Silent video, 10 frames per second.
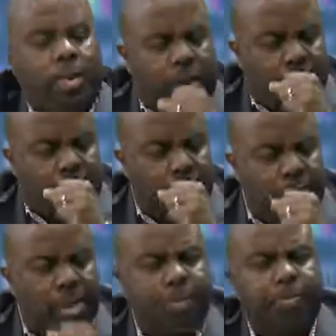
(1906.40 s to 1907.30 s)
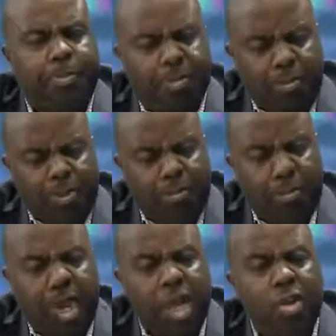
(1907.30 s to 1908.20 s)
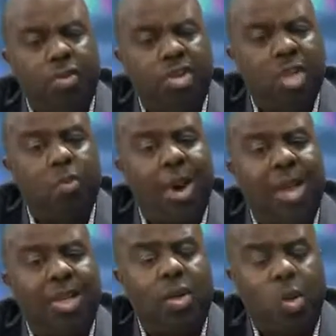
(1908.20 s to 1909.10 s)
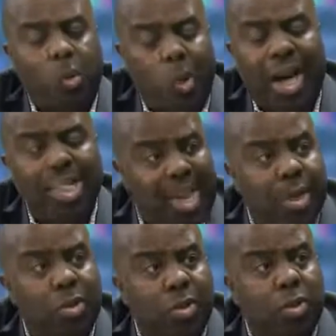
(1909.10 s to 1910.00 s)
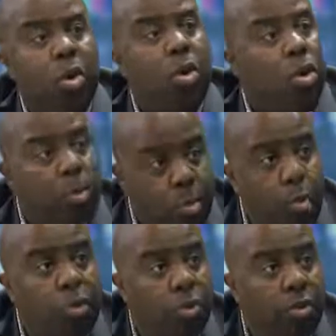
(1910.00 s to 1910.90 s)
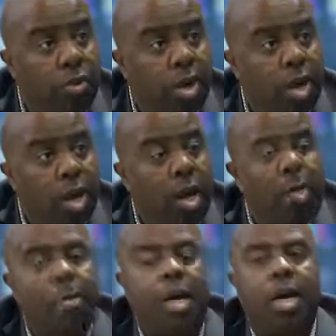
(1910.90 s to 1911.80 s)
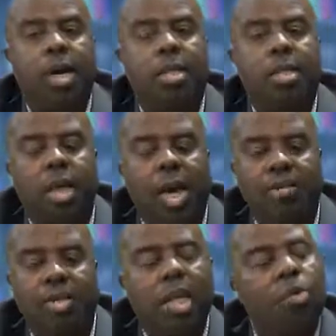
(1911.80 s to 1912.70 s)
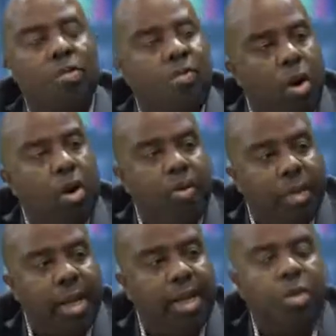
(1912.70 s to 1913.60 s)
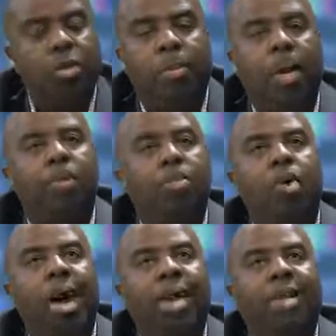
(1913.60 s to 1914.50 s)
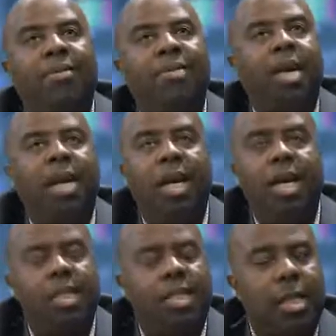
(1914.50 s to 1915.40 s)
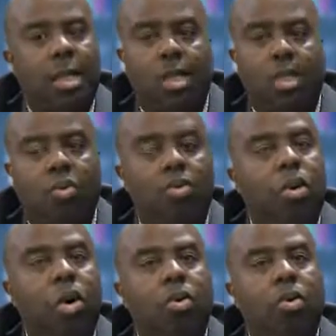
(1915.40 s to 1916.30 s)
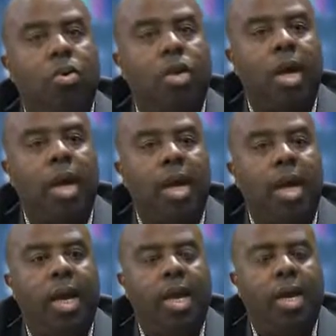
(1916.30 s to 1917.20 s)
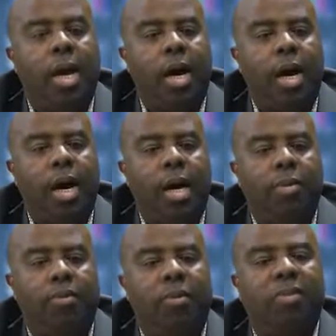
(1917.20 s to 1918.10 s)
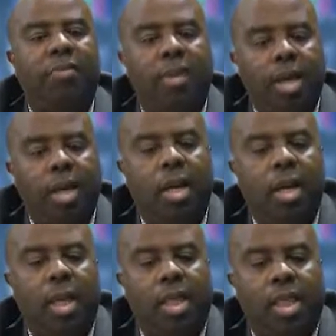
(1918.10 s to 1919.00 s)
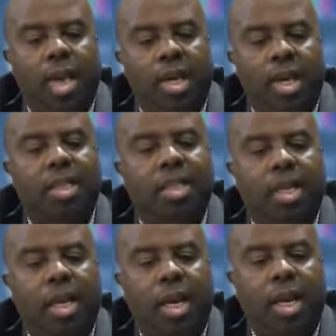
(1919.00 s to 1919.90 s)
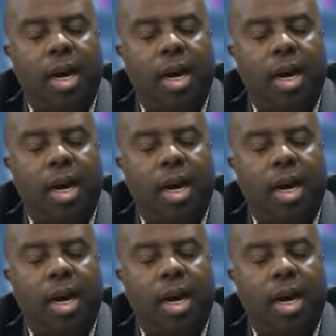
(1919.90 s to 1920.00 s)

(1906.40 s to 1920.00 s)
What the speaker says: excuse me, and you receive wise counsel, move, because everything will fall in place. So being proactive is critical in fulfilling that destiny